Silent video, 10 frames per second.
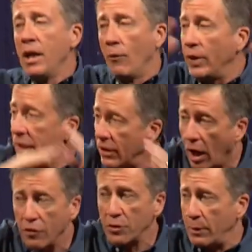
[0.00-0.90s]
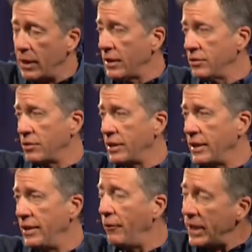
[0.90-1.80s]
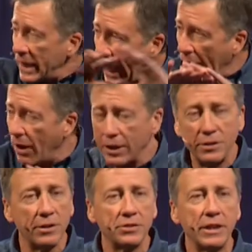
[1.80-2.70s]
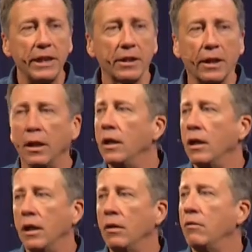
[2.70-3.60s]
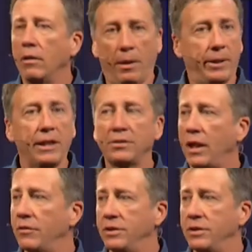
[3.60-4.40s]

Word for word: We get all these Americans are getting, and then we get out into the city and like, oh, I'm an exile.